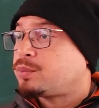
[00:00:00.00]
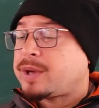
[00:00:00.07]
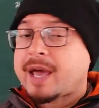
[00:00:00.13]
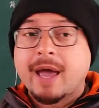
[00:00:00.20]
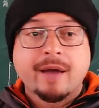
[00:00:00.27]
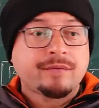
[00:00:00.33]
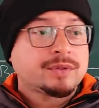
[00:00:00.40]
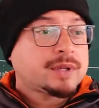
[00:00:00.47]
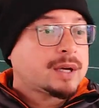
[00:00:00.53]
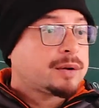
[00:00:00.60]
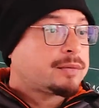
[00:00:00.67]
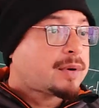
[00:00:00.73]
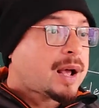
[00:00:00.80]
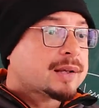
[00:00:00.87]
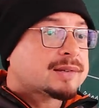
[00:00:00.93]
we have the
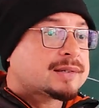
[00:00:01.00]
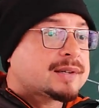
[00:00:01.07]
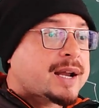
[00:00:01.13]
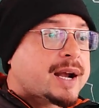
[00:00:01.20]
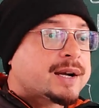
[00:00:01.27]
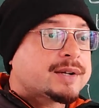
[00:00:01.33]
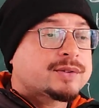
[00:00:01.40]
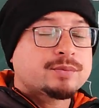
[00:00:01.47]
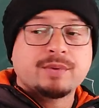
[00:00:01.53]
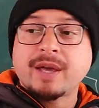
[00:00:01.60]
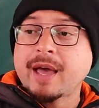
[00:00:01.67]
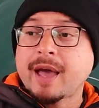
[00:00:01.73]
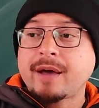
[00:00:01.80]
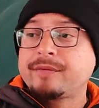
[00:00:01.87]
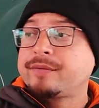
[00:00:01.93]
grasslands, we
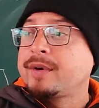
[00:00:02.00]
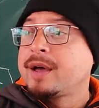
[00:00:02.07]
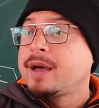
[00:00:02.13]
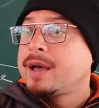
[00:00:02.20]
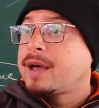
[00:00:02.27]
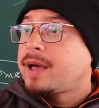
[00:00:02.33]
have